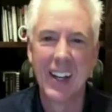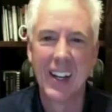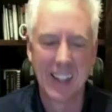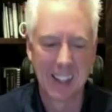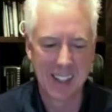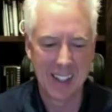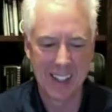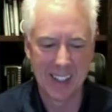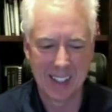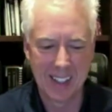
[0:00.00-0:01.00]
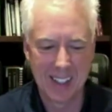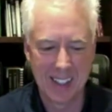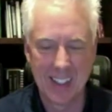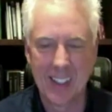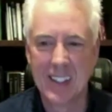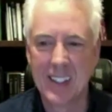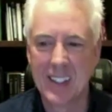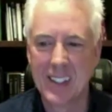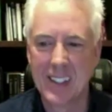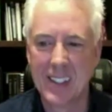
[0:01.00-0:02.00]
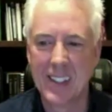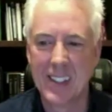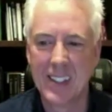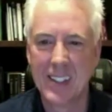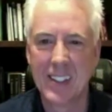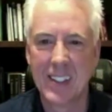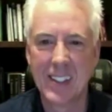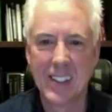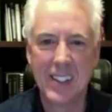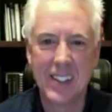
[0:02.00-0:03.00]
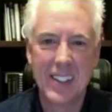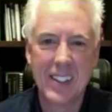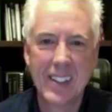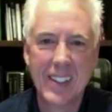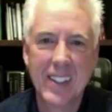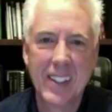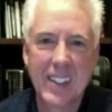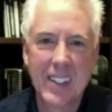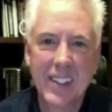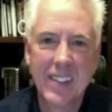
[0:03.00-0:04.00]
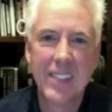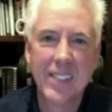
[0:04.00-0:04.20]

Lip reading: (silent)